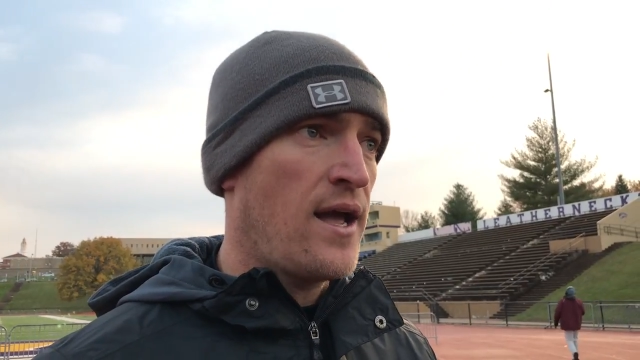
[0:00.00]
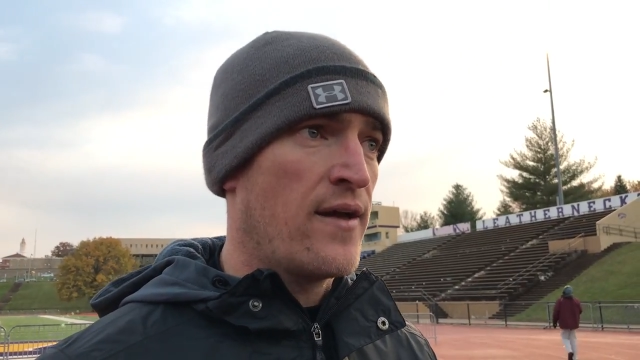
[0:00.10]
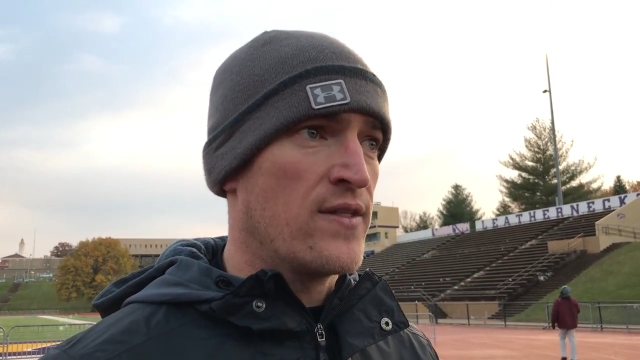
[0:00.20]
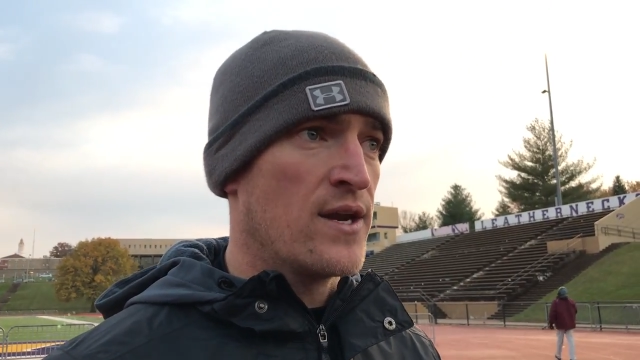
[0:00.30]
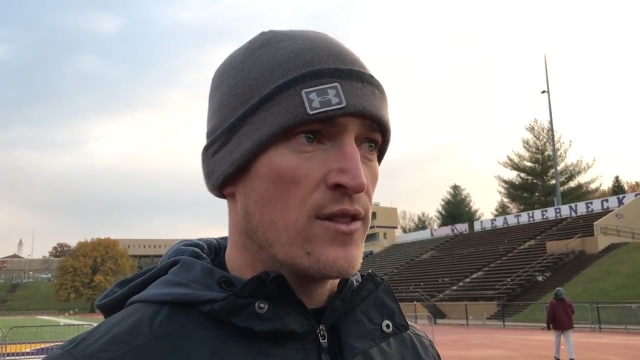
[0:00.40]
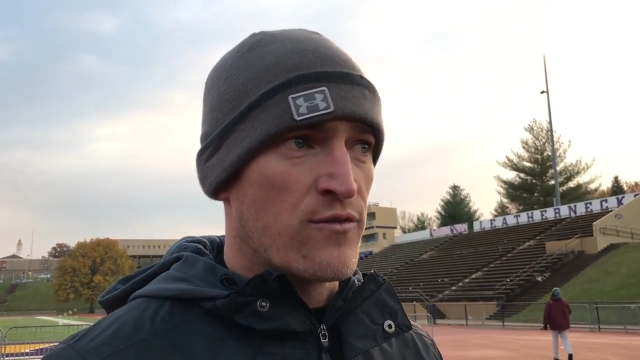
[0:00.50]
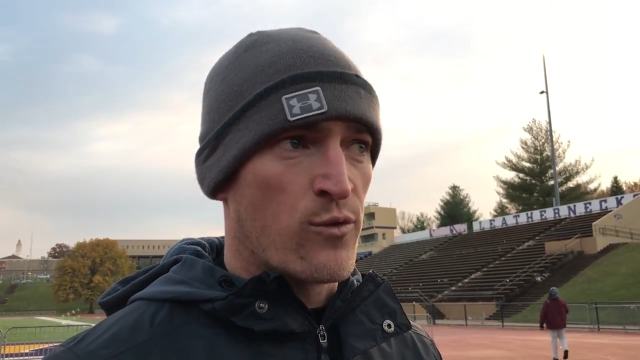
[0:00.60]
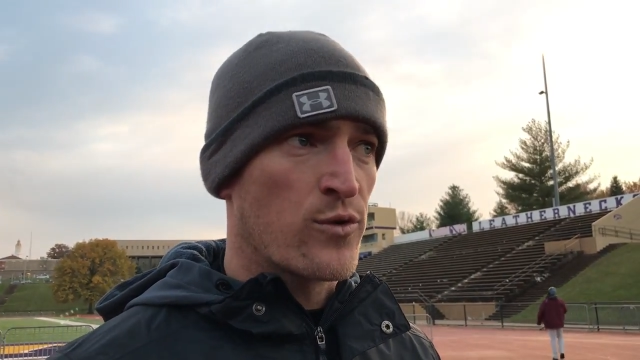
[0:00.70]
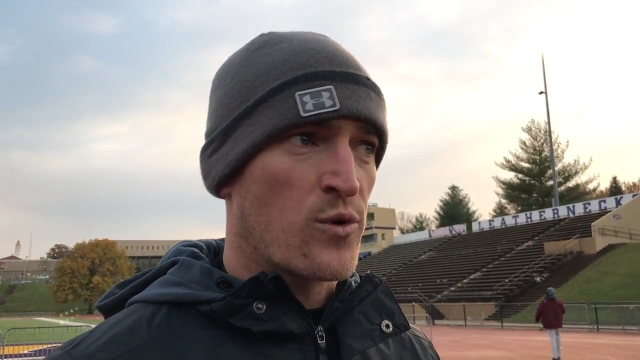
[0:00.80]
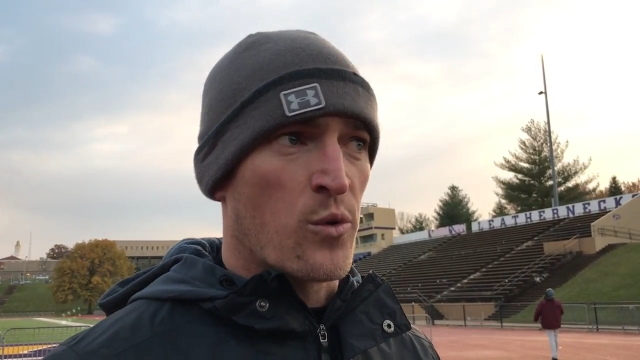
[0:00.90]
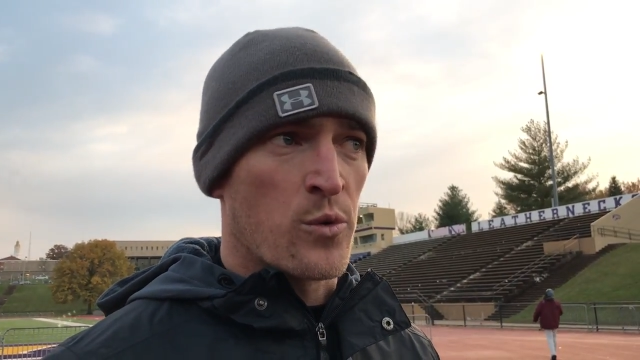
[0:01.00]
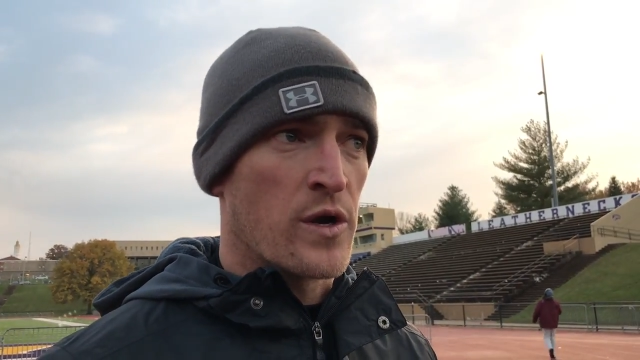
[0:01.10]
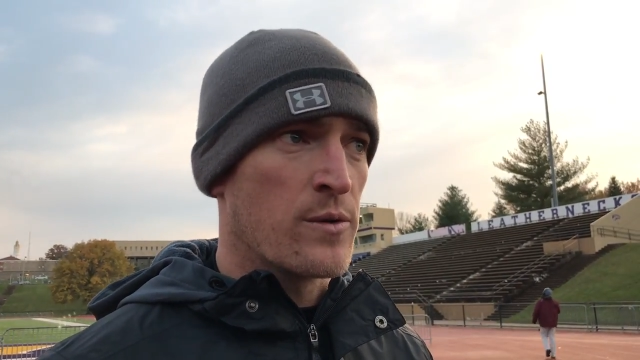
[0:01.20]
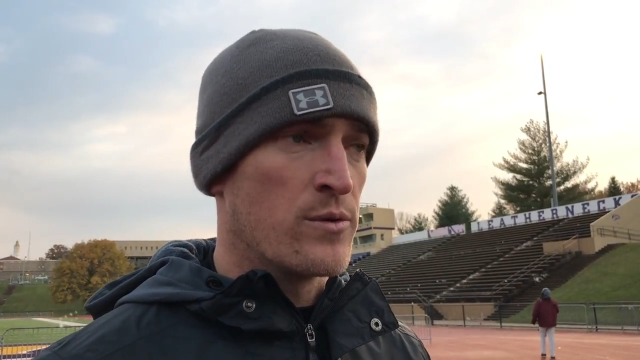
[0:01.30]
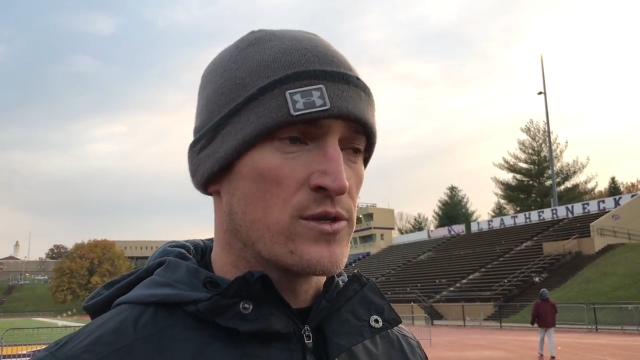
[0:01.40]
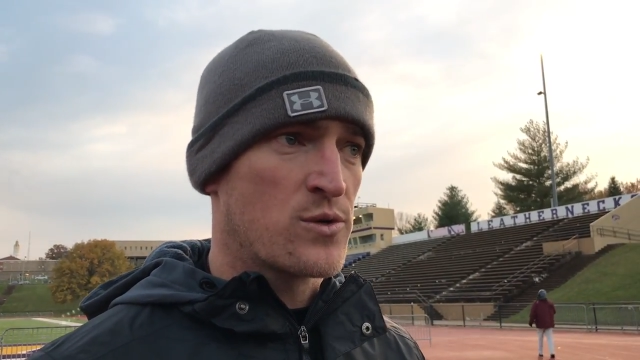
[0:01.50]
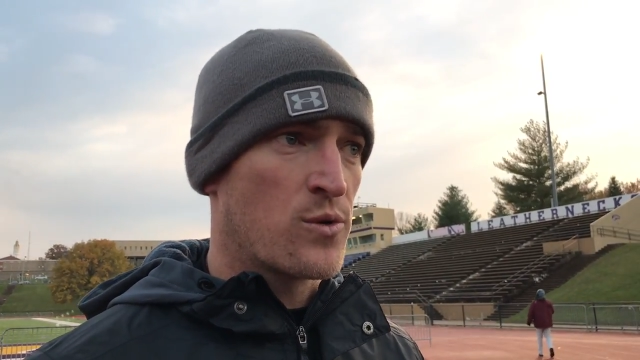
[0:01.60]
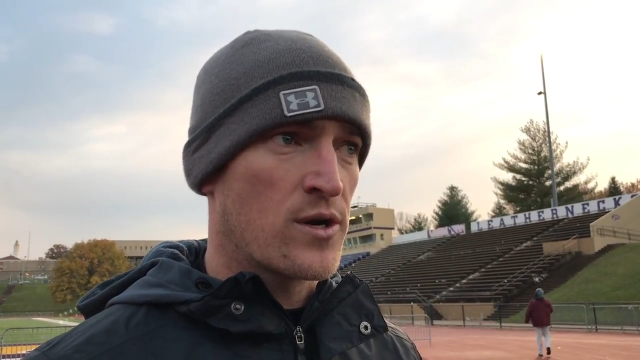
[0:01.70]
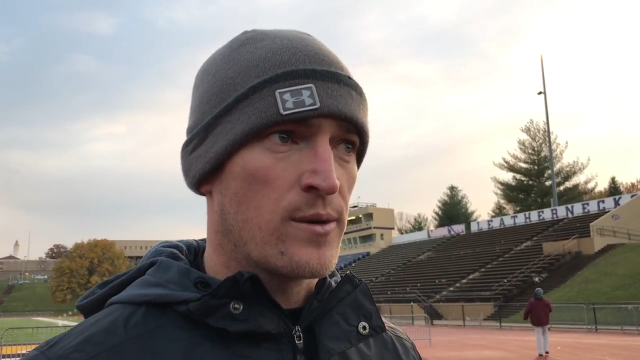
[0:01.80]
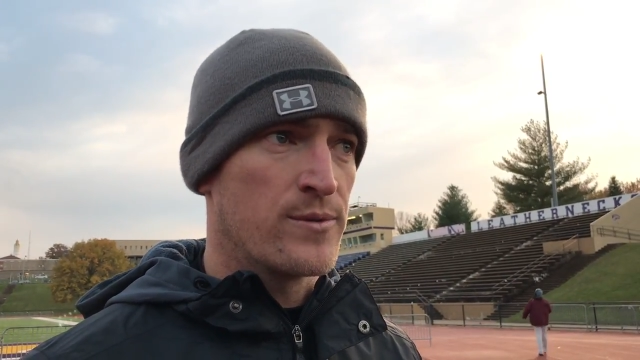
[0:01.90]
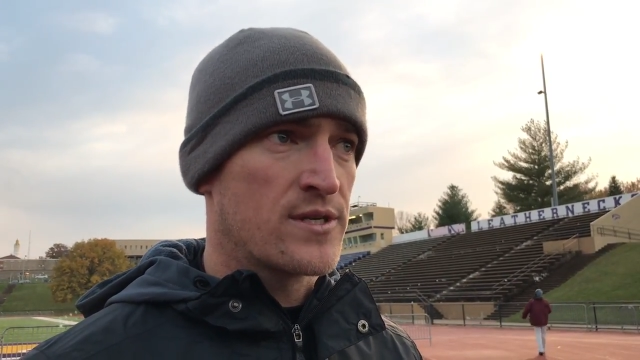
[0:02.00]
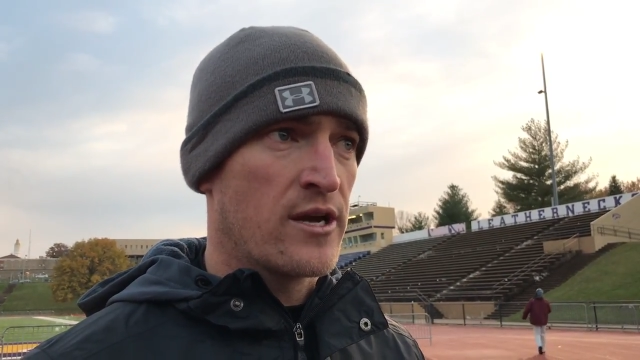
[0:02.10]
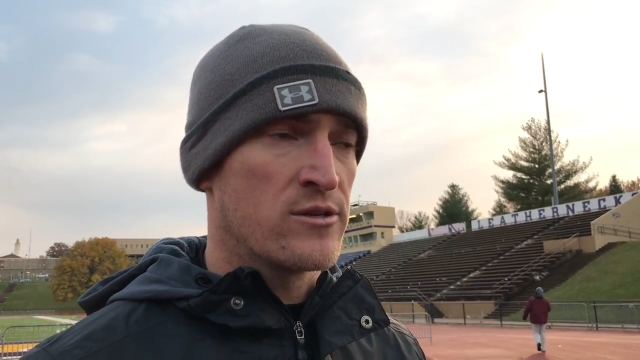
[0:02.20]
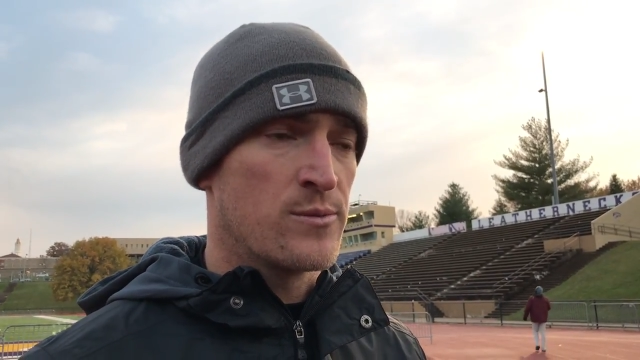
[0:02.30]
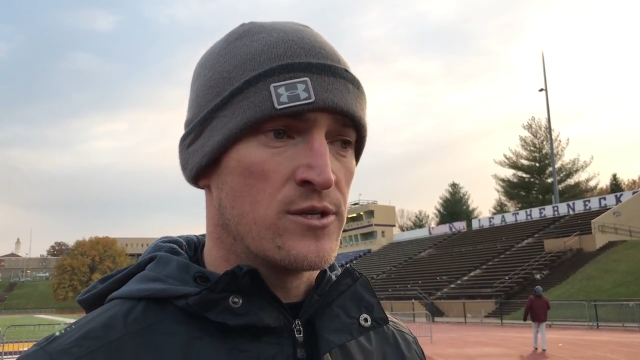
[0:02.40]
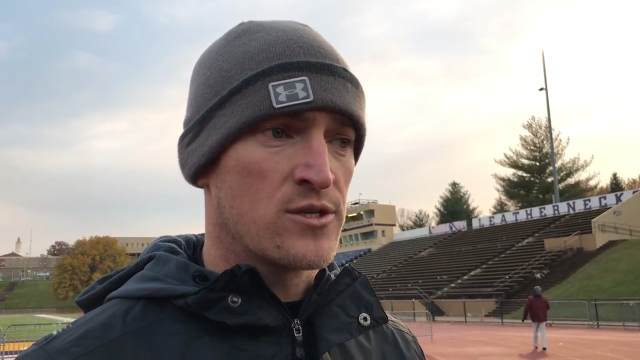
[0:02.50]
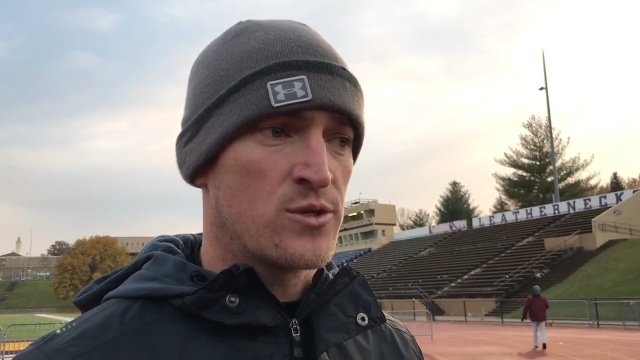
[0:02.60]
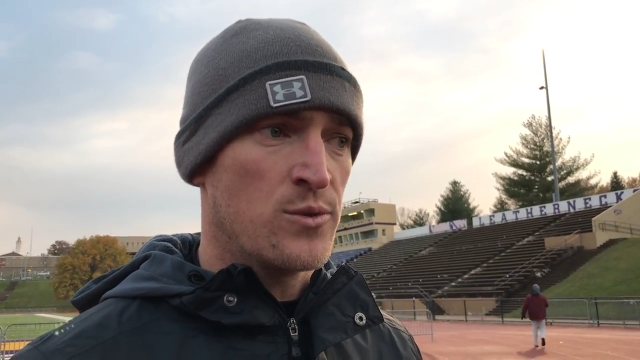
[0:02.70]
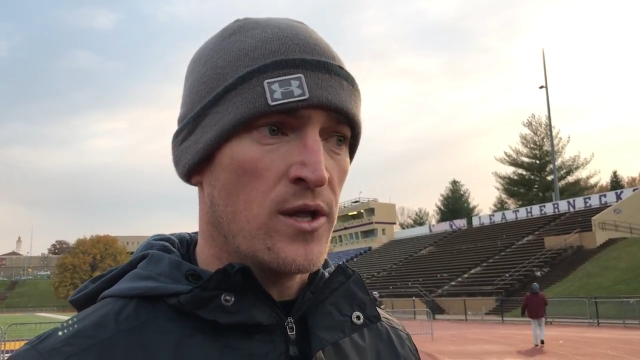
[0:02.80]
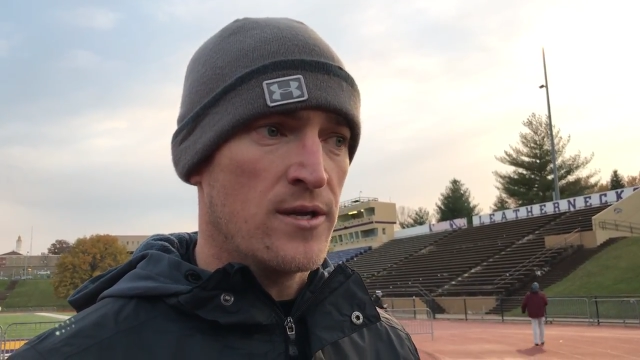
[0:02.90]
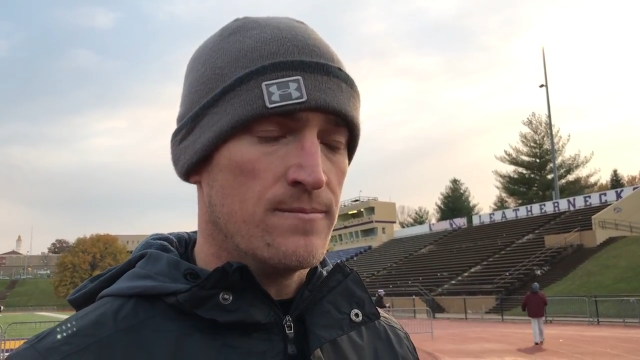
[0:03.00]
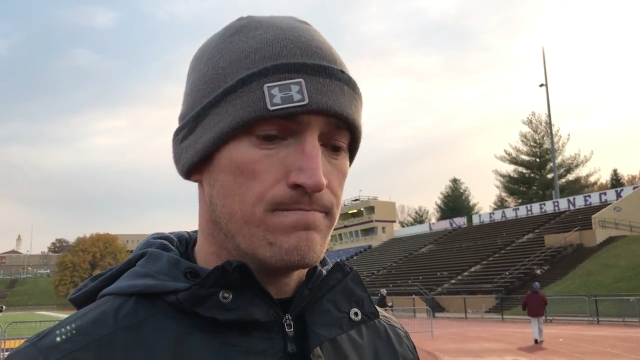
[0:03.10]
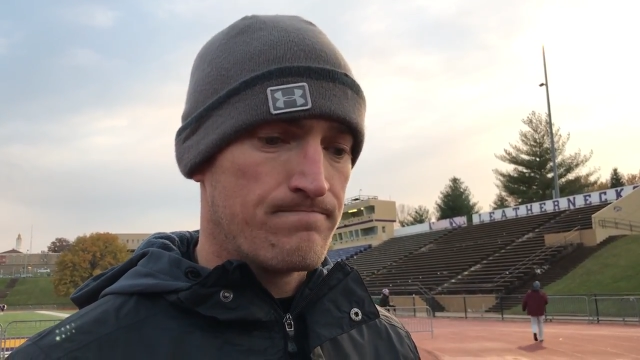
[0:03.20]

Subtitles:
And then in the fourth quarter, we were able to score a couple times, but just too late.